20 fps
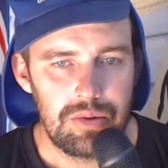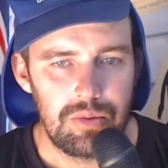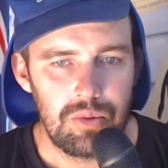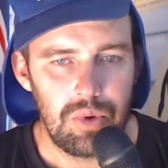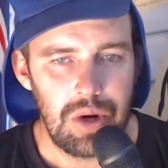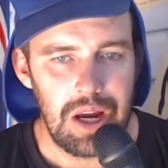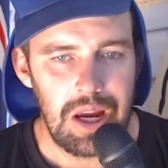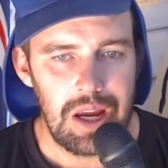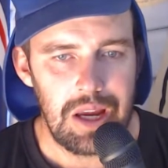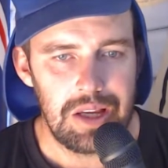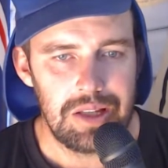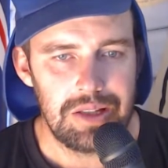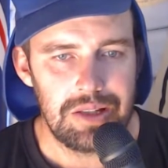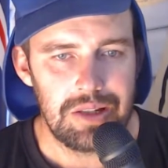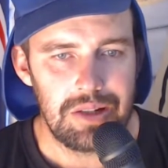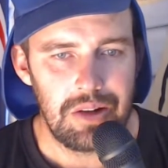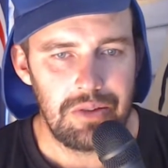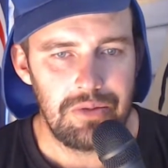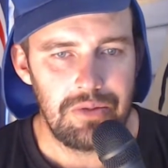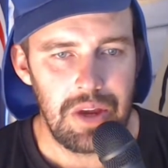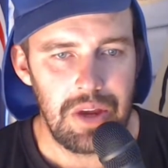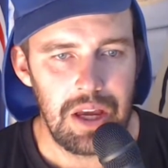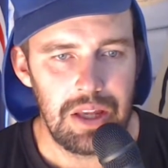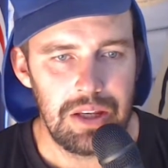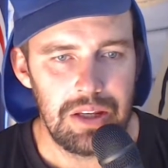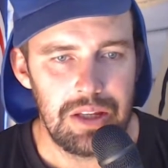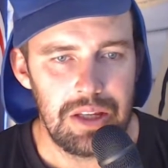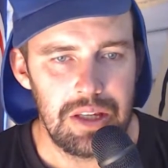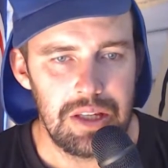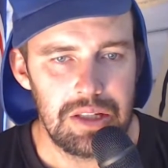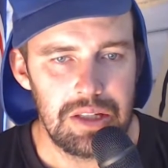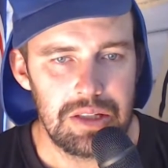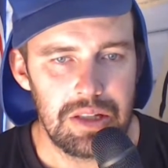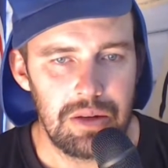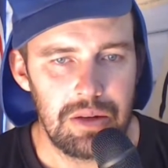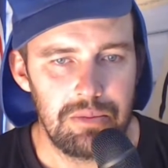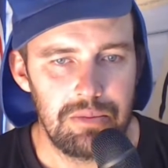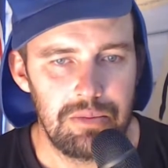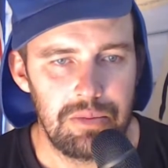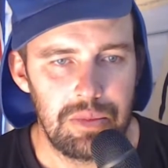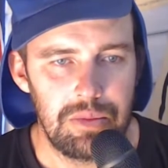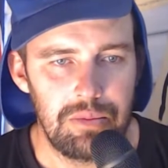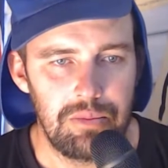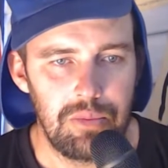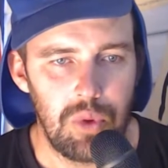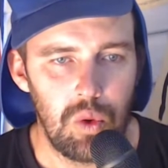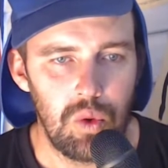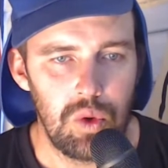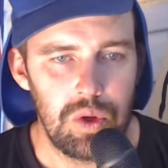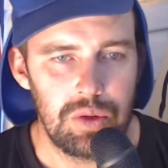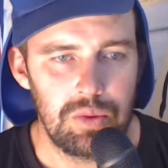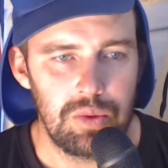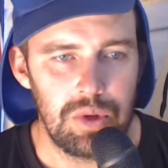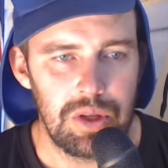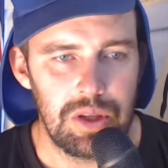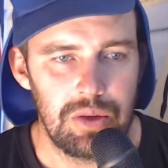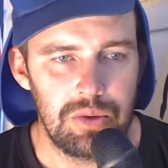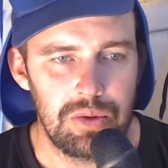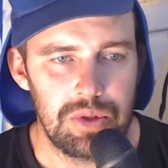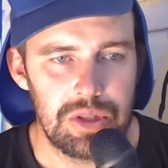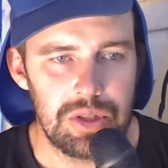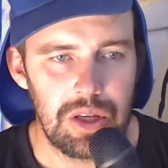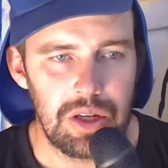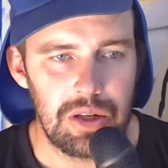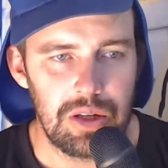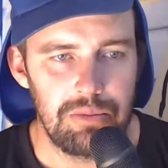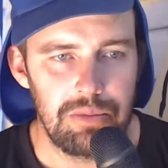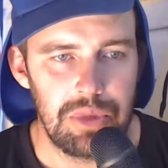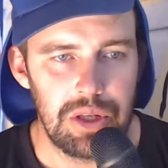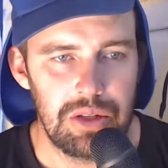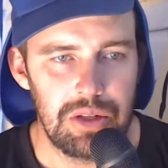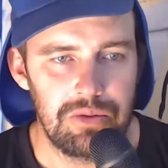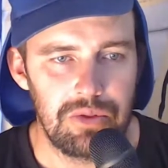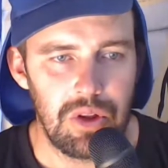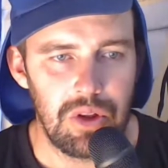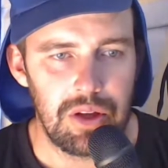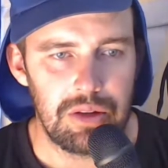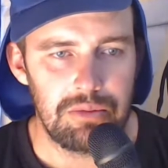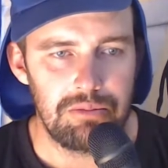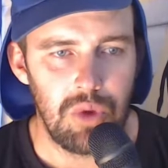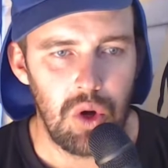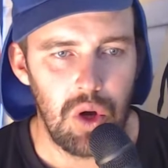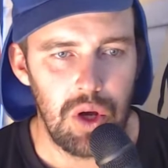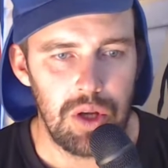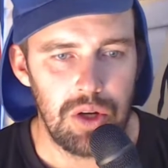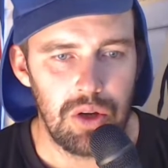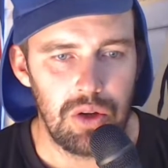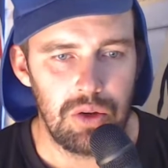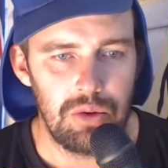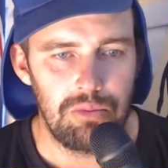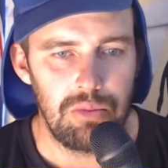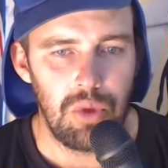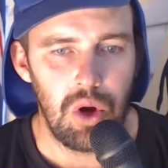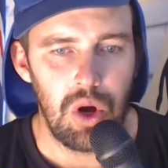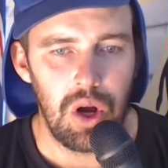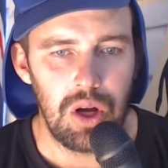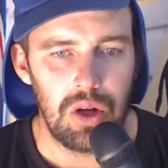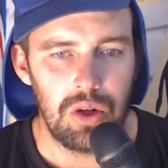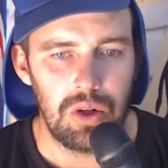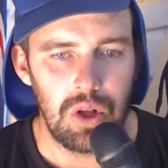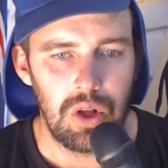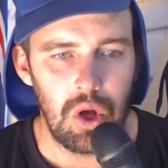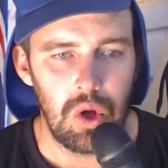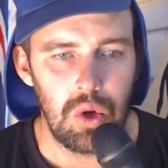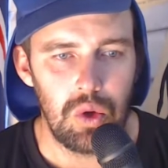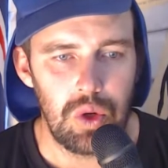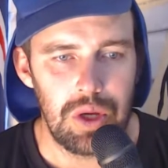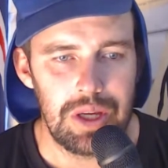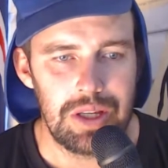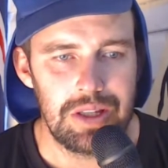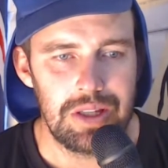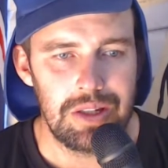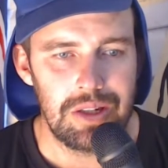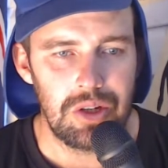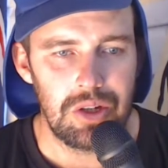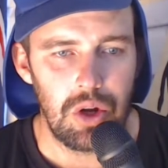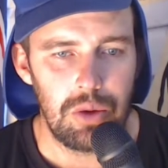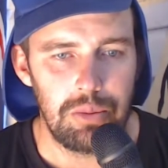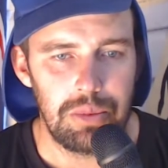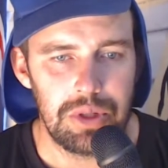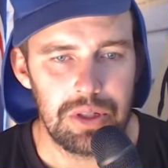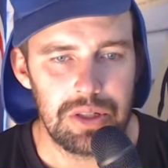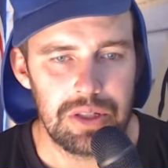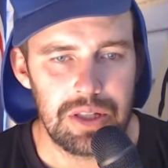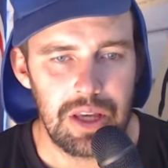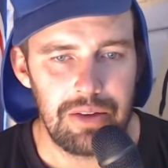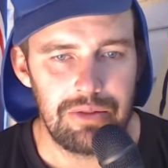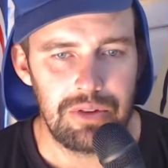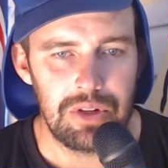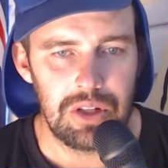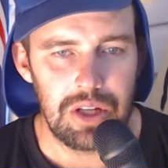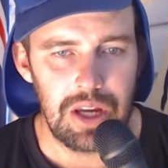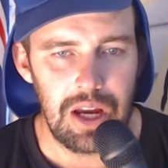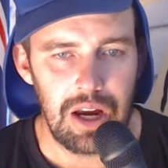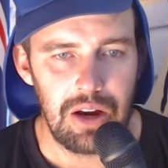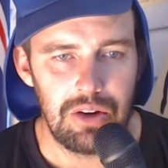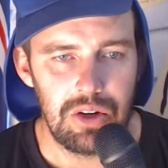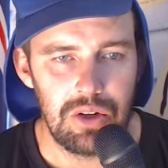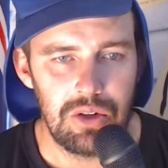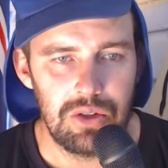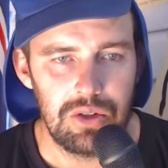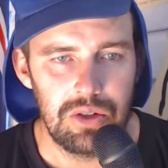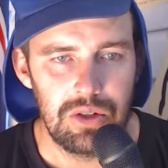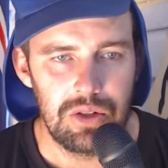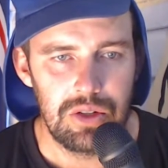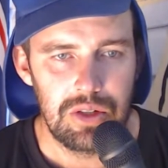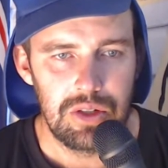Where is it? I found in here some point where there was like a bit of like Milo Yiannopoulos having to carry on.